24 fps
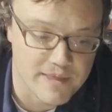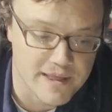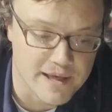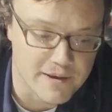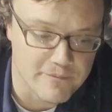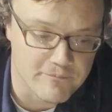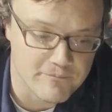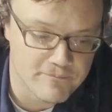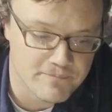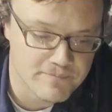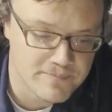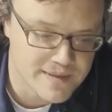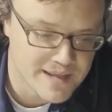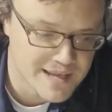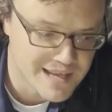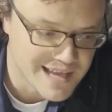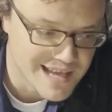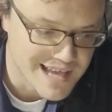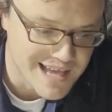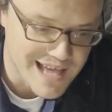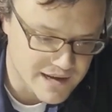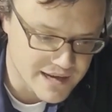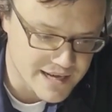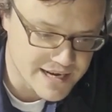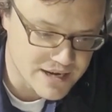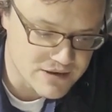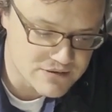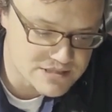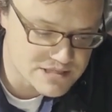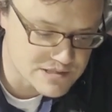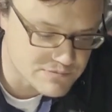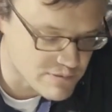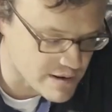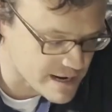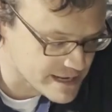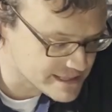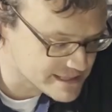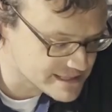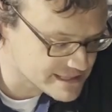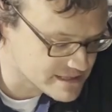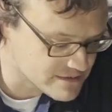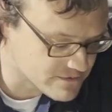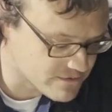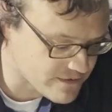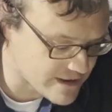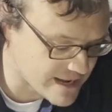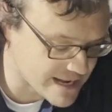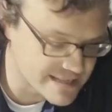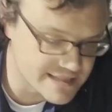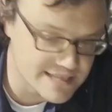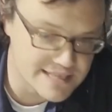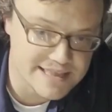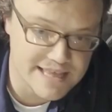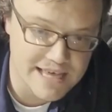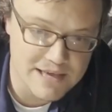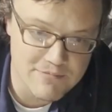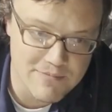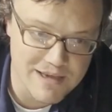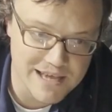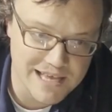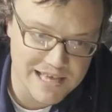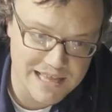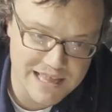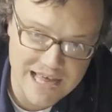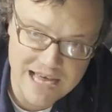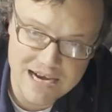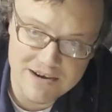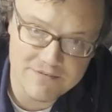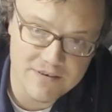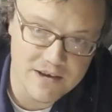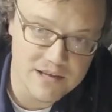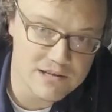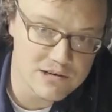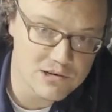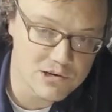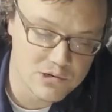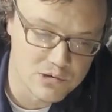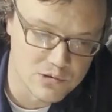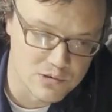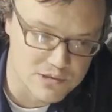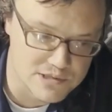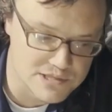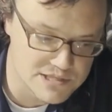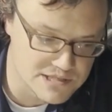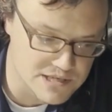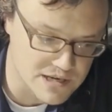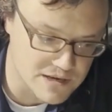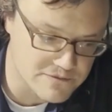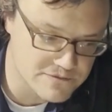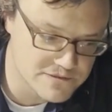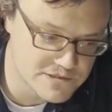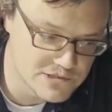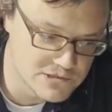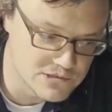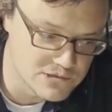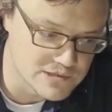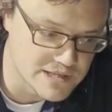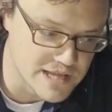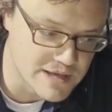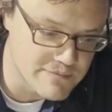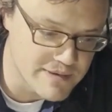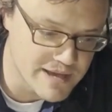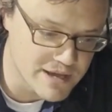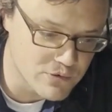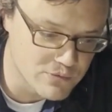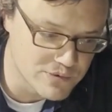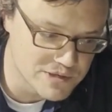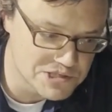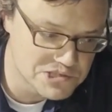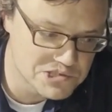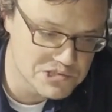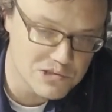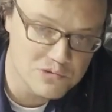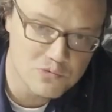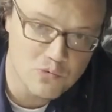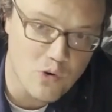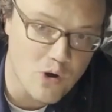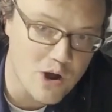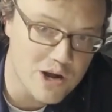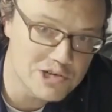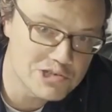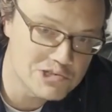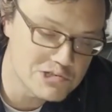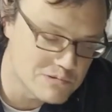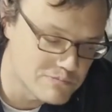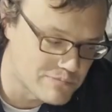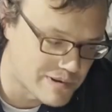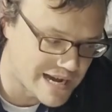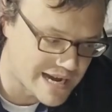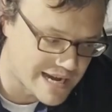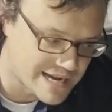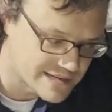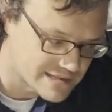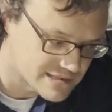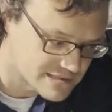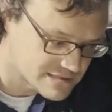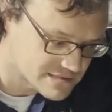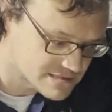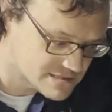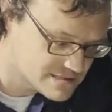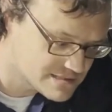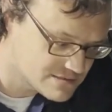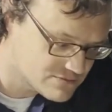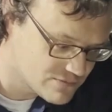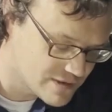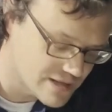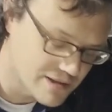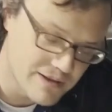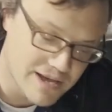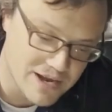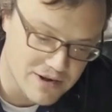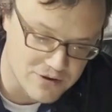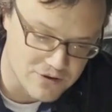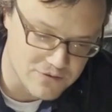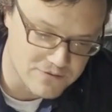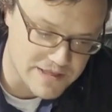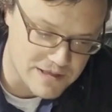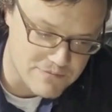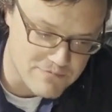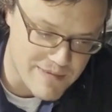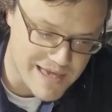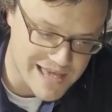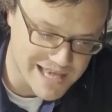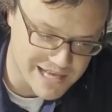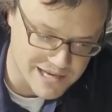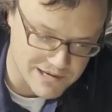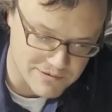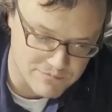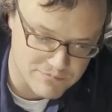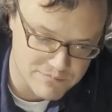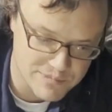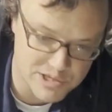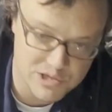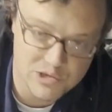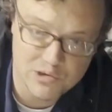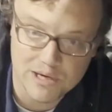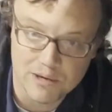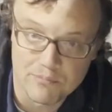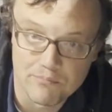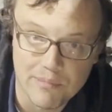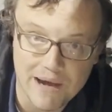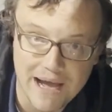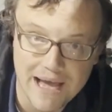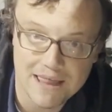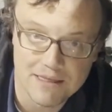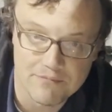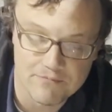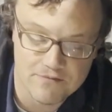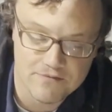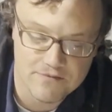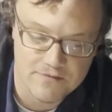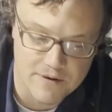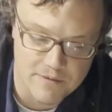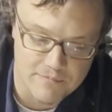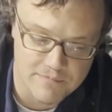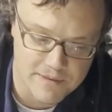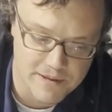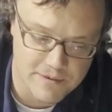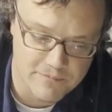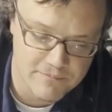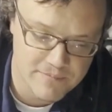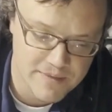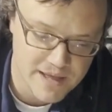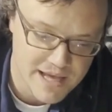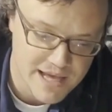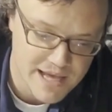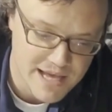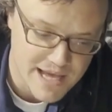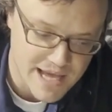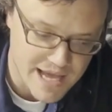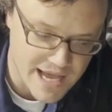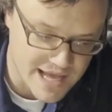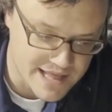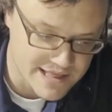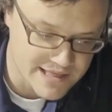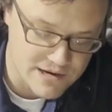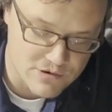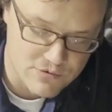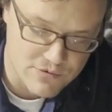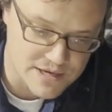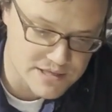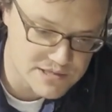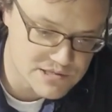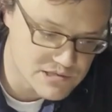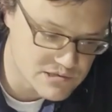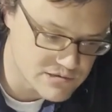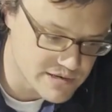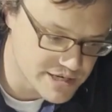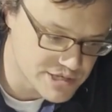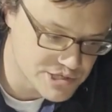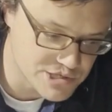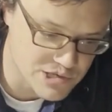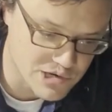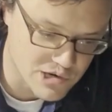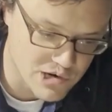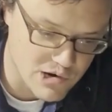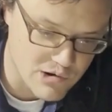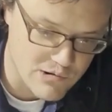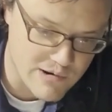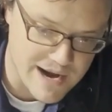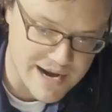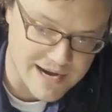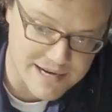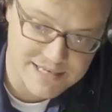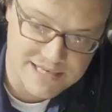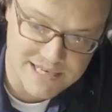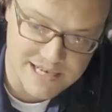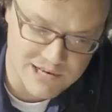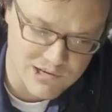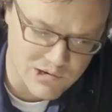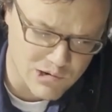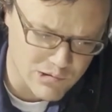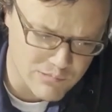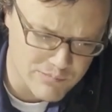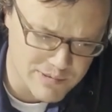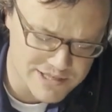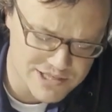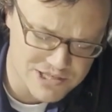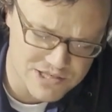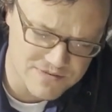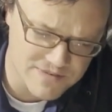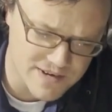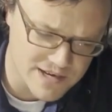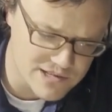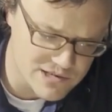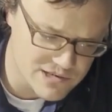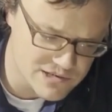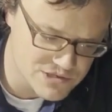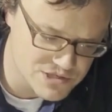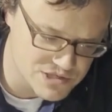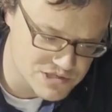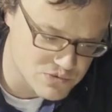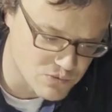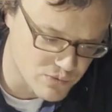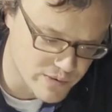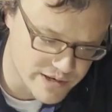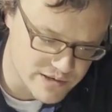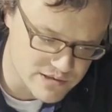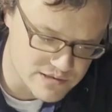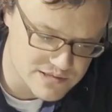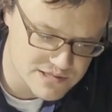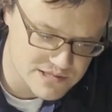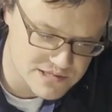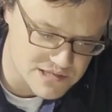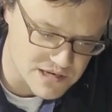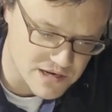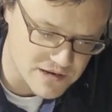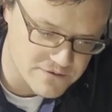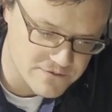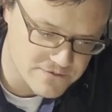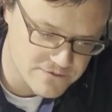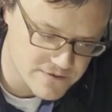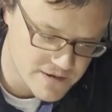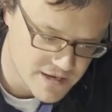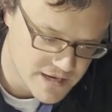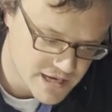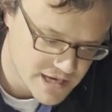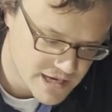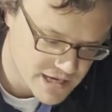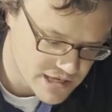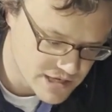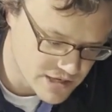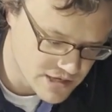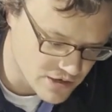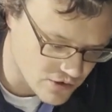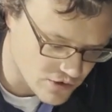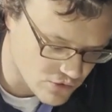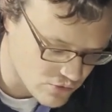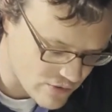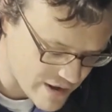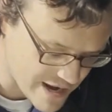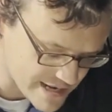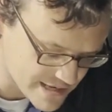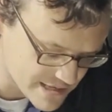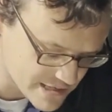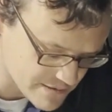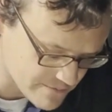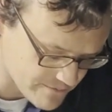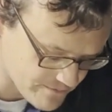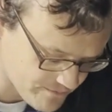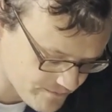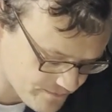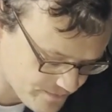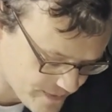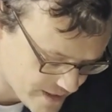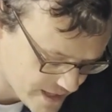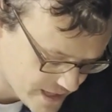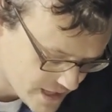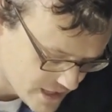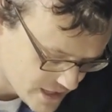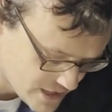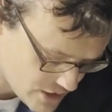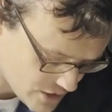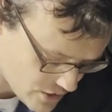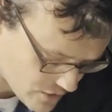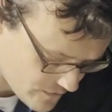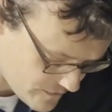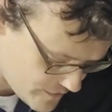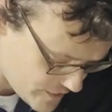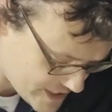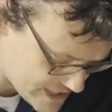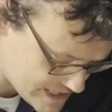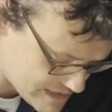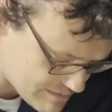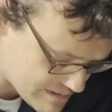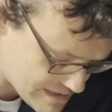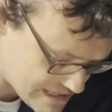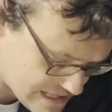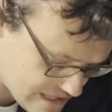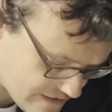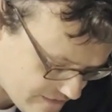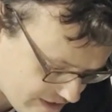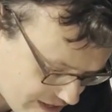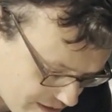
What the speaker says: them. And I was surprised to find that they make a lot of other cool stuff too. They make windshield washer bottles. Well, I don't know if they make them, but you can buy them from them. And they're restoration correct. And a whole bunch of other just weird stuff random, very specific